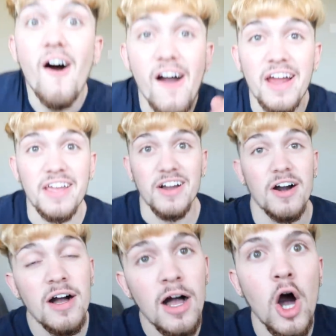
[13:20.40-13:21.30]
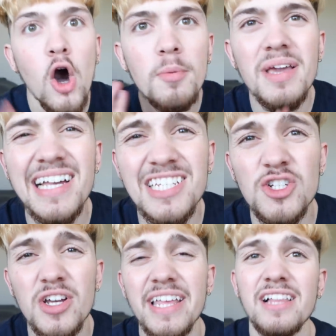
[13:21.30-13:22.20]
Alright y'all, hope you guys
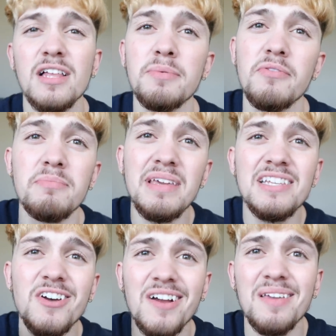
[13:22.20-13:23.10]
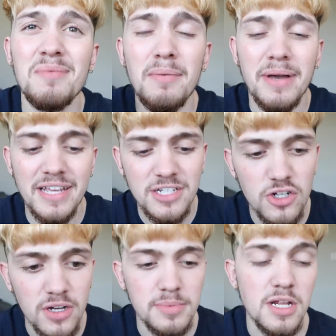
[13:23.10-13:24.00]
enjoyed that clip of me talking about my
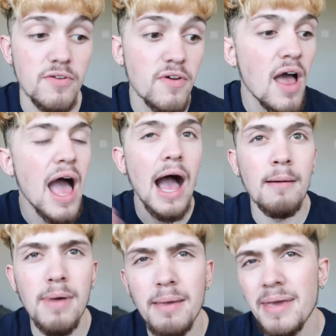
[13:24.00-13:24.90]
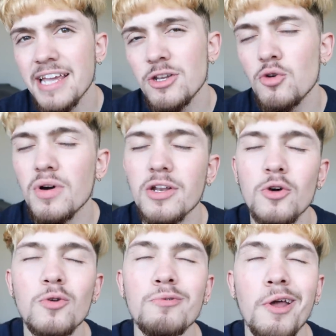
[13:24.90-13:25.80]
Instagram stuff. I might make a new one,
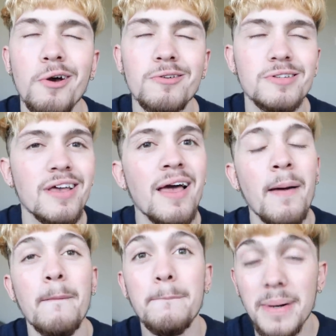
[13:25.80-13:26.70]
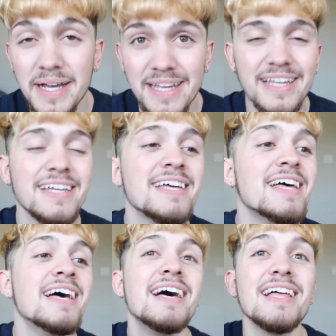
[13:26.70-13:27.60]
who knows. But
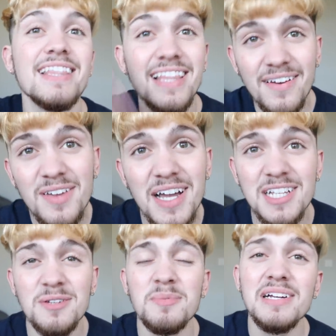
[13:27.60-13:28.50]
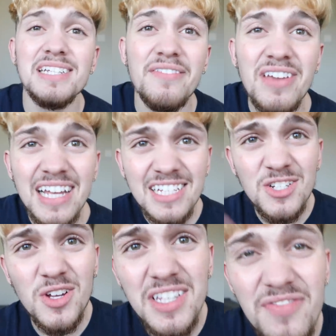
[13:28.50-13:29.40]
love you guys so much. If you guys
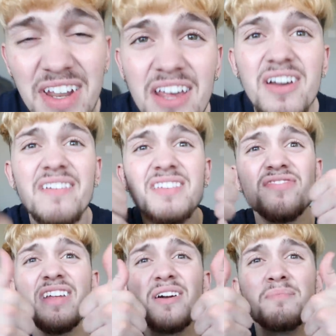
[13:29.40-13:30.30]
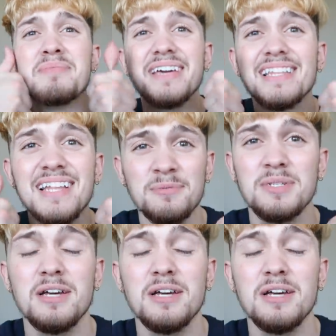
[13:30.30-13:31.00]
enjoyed this video, give this video a big thumbs